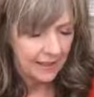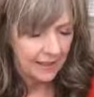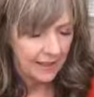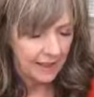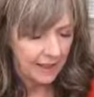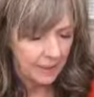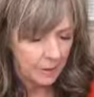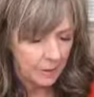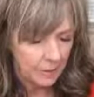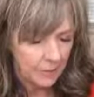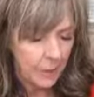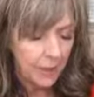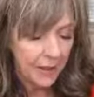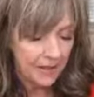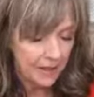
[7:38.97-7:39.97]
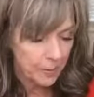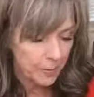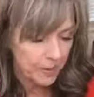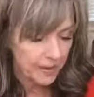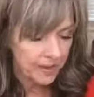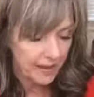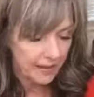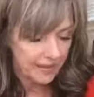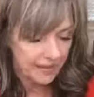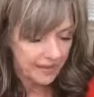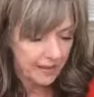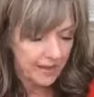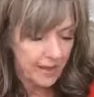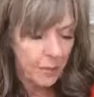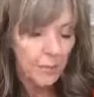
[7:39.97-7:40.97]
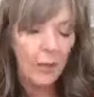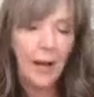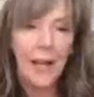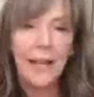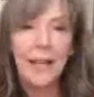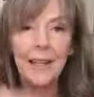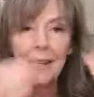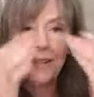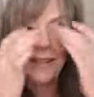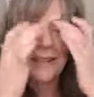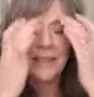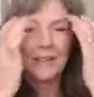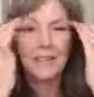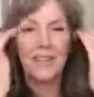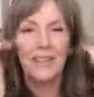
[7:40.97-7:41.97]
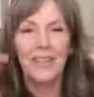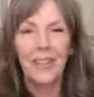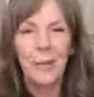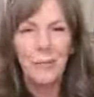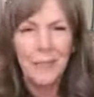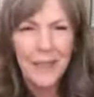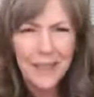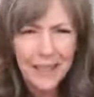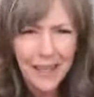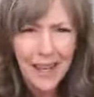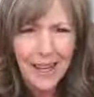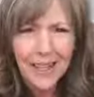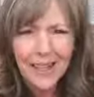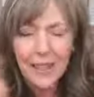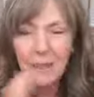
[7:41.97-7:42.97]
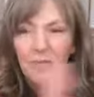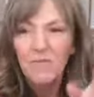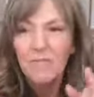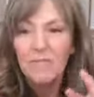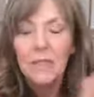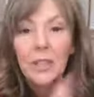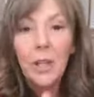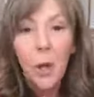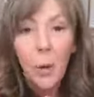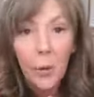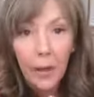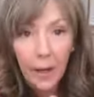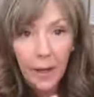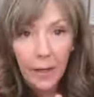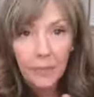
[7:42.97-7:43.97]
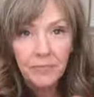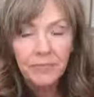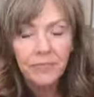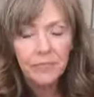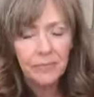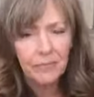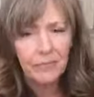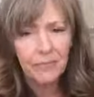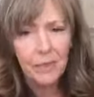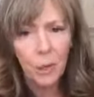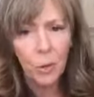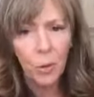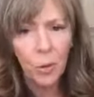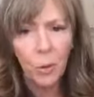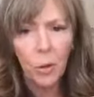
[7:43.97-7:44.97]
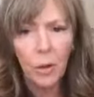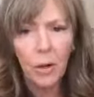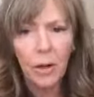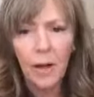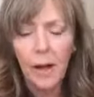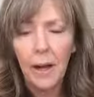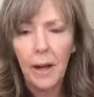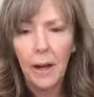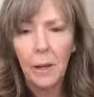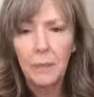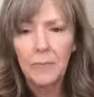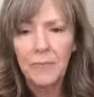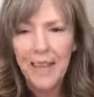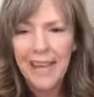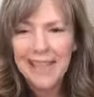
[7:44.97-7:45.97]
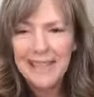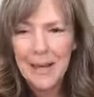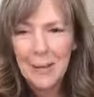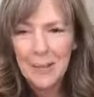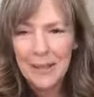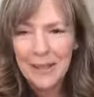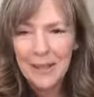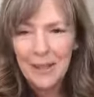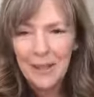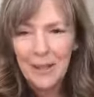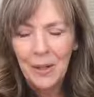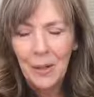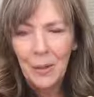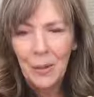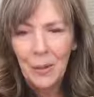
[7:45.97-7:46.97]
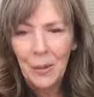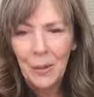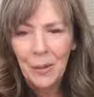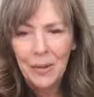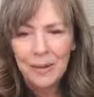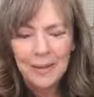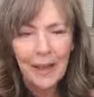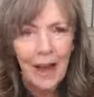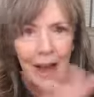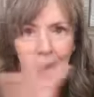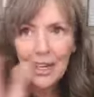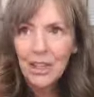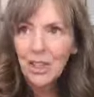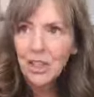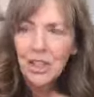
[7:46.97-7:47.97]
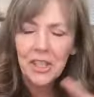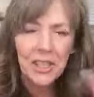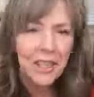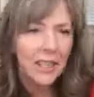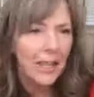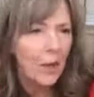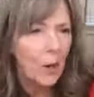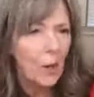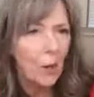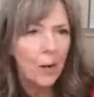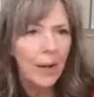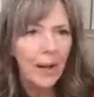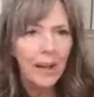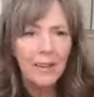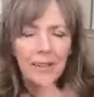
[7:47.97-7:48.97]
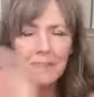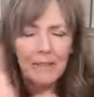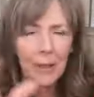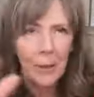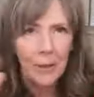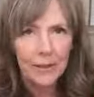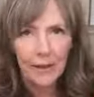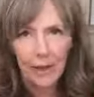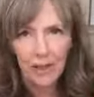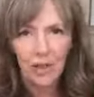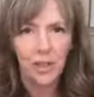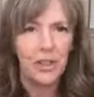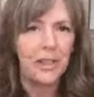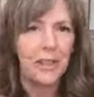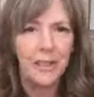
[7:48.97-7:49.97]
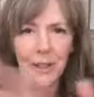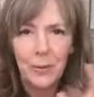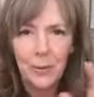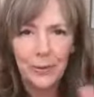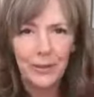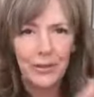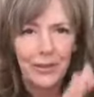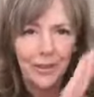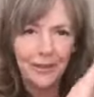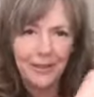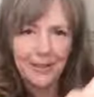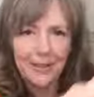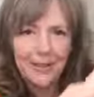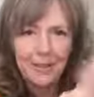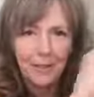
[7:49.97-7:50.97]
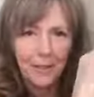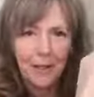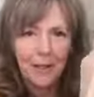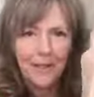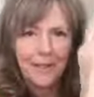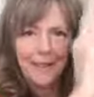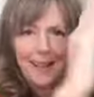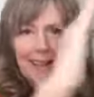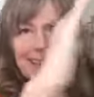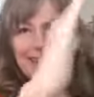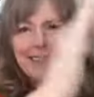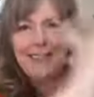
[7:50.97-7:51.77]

No, that's number 7. Number 8 is something like yoga, or Hey Debbie, or Tai Chi, or I don't even know what Tai Chi is, but you know, it's some kind of like,